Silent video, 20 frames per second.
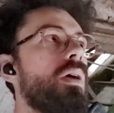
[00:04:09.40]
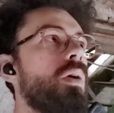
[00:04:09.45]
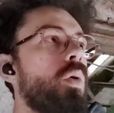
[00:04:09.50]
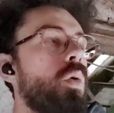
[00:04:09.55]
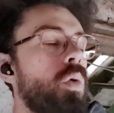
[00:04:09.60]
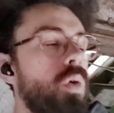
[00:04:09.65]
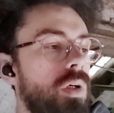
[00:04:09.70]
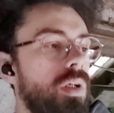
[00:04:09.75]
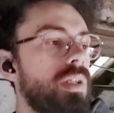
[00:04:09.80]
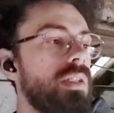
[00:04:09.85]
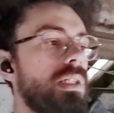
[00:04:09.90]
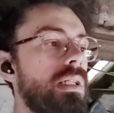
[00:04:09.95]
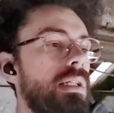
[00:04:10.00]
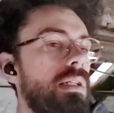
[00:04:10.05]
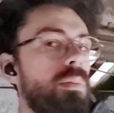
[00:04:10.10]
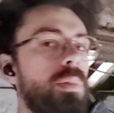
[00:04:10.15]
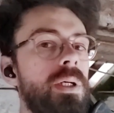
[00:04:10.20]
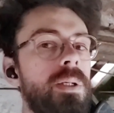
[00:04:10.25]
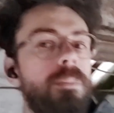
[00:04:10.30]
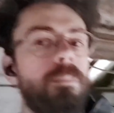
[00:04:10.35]
organize a
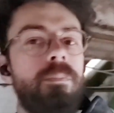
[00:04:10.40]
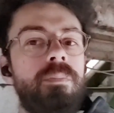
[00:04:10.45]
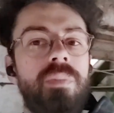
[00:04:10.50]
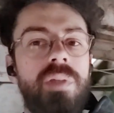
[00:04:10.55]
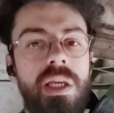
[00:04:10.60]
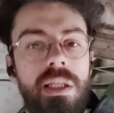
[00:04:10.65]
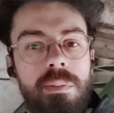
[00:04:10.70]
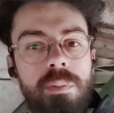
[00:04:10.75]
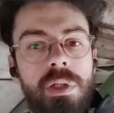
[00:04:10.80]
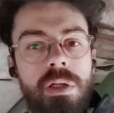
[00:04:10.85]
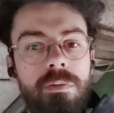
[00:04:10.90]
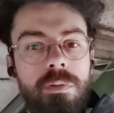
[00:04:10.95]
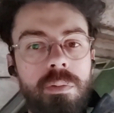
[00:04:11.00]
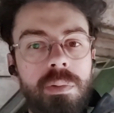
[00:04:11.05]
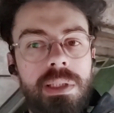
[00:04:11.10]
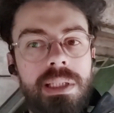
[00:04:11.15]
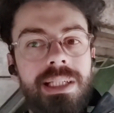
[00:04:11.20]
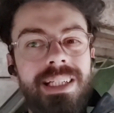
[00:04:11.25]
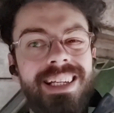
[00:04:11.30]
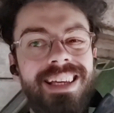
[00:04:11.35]
little bit, get the plant room
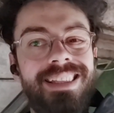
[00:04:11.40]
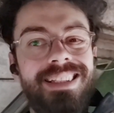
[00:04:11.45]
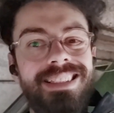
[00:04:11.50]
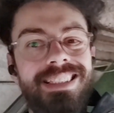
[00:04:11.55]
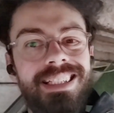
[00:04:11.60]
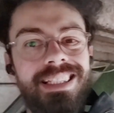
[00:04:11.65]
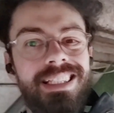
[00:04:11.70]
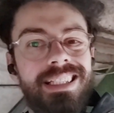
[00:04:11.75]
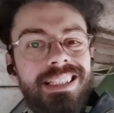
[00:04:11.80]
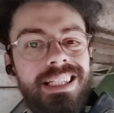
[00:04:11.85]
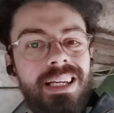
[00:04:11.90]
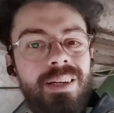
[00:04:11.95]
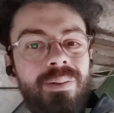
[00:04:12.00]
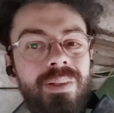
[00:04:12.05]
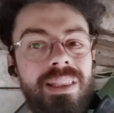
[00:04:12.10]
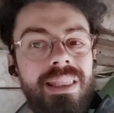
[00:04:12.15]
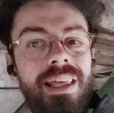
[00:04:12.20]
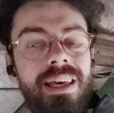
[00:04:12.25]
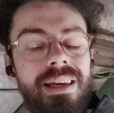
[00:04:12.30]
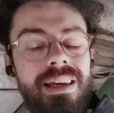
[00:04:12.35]
clear, get the ceiling down
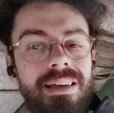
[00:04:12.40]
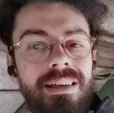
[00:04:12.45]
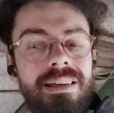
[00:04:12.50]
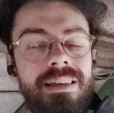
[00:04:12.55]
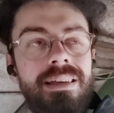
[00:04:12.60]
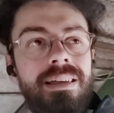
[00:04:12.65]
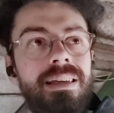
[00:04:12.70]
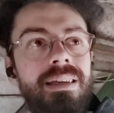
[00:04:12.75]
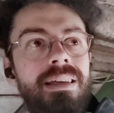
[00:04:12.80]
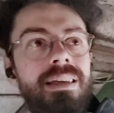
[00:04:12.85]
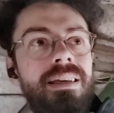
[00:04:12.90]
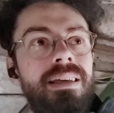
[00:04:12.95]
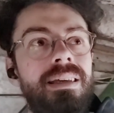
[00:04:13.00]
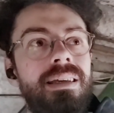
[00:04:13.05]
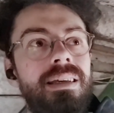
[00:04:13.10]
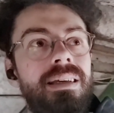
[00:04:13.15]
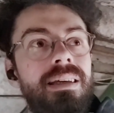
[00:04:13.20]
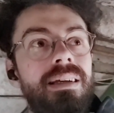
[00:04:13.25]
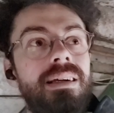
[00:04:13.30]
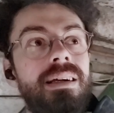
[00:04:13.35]
in there,
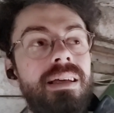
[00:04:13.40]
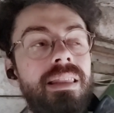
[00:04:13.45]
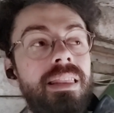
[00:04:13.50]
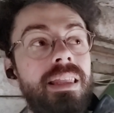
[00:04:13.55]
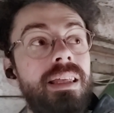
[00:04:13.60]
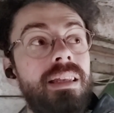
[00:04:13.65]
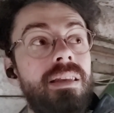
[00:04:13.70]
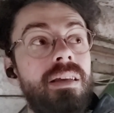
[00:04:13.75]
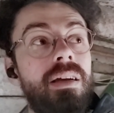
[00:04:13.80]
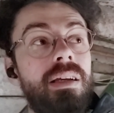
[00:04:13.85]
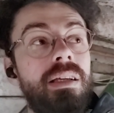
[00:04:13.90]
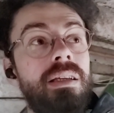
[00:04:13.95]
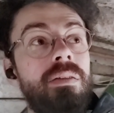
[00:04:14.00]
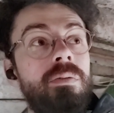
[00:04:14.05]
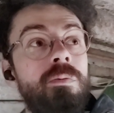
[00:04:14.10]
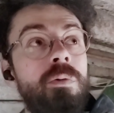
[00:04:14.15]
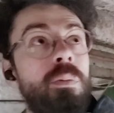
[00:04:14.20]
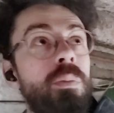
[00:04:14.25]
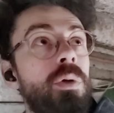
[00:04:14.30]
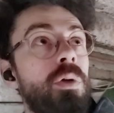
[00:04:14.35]
and then I can
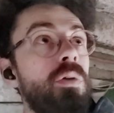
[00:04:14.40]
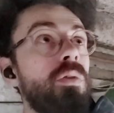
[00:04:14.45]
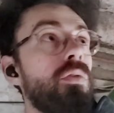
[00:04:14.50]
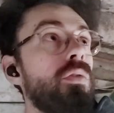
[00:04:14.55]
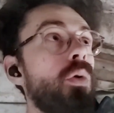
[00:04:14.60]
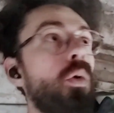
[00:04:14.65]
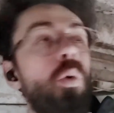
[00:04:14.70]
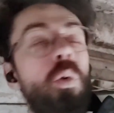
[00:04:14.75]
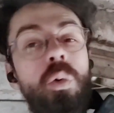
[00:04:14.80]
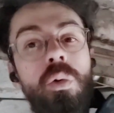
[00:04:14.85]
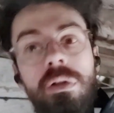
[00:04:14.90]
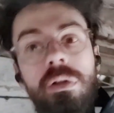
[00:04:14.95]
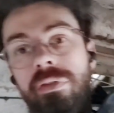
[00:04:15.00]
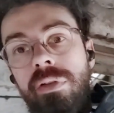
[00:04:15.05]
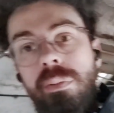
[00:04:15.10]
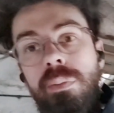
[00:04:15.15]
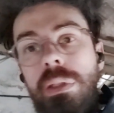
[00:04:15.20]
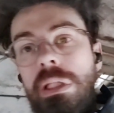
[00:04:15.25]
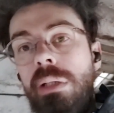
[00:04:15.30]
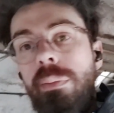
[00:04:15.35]
remove all of
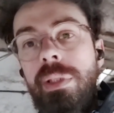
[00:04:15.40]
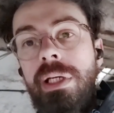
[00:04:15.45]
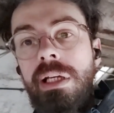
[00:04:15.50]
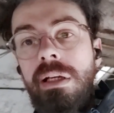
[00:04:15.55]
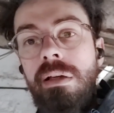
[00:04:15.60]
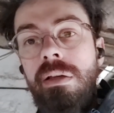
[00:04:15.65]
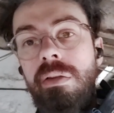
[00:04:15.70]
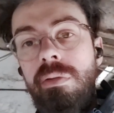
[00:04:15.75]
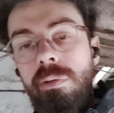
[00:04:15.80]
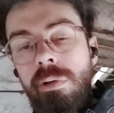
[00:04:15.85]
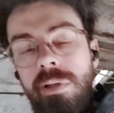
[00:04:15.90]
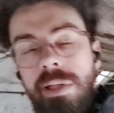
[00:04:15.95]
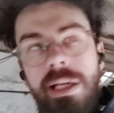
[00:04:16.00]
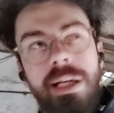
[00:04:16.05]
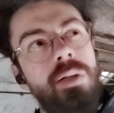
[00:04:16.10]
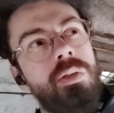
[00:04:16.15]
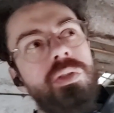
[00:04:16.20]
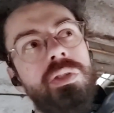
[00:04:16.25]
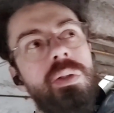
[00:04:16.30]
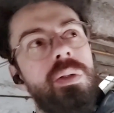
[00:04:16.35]
the plumbing throughout the
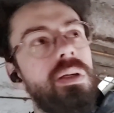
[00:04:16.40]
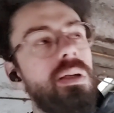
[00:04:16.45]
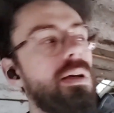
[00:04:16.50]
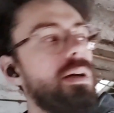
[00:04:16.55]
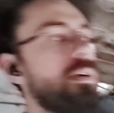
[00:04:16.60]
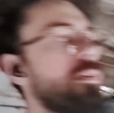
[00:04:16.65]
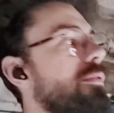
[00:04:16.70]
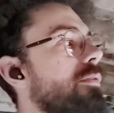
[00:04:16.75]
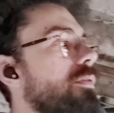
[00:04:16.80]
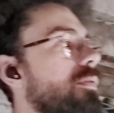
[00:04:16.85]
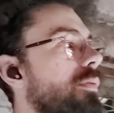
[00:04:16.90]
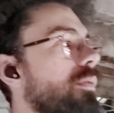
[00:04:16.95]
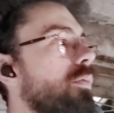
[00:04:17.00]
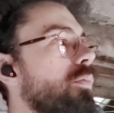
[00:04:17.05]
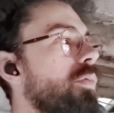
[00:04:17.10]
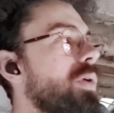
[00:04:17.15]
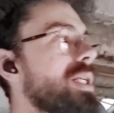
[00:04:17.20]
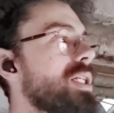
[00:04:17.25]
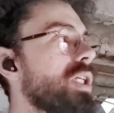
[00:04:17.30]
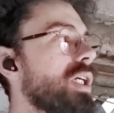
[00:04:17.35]
house. So I've
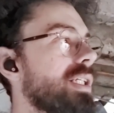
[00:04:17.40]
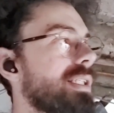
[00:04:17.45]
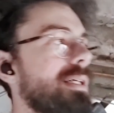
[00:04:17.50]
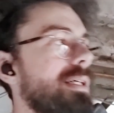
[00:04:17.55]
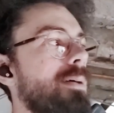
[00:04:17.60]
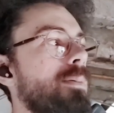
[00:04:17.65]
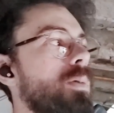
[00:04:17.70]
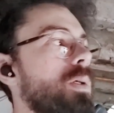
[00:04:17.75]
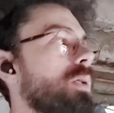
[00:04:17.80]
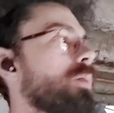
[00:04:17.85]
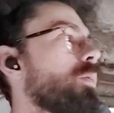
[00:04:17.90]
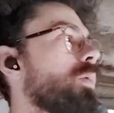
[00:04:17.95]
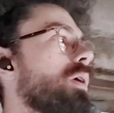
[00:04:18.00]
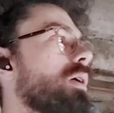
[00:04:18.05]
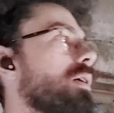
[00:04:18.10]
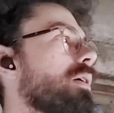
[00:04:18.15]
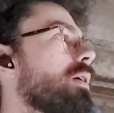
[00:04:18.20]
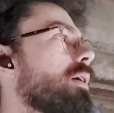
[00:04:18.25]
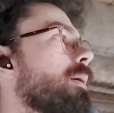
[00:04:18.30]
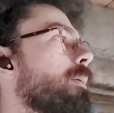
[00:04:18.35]
rejigged how I'm going to
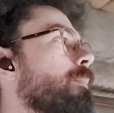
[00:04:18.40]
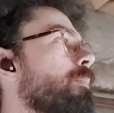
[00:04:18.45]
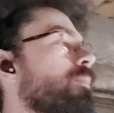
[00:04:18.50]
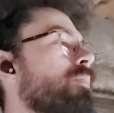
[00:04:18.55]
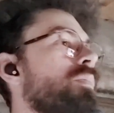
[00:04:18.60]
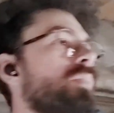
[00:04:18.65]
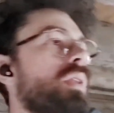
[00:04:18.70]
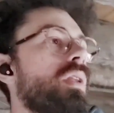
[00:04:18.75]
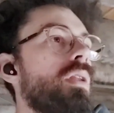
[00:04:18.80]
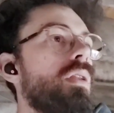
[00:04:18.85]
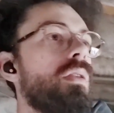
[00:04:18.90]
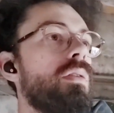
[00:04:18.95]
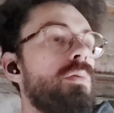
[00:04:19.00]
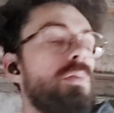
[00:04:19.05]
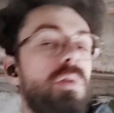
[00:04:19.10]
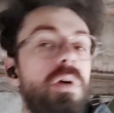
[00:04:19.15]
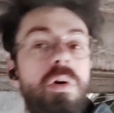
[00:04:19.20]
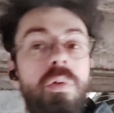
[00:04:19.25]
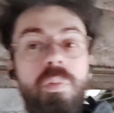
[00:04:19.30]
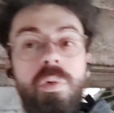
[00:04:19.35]
work through
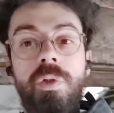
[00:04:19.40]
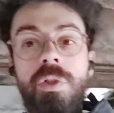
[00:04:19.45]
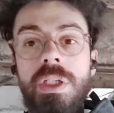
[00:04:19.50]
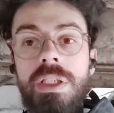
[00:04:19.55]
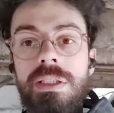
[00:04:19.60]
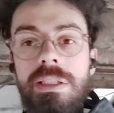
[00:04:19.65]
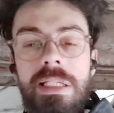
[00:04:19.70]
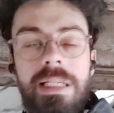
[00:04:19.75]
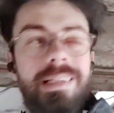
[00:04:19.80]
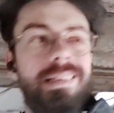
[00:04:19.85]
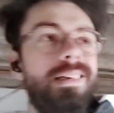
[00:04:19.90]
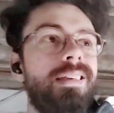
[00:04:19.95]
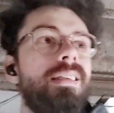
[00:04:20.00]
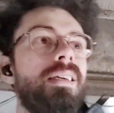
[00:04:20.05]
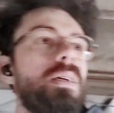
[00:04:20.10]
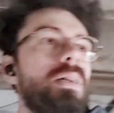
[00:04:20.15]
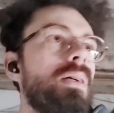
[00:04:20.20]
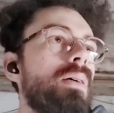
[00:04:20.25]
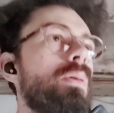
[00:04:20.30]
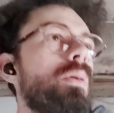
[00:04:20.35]
the whole project, and I
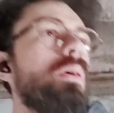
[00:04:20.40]
think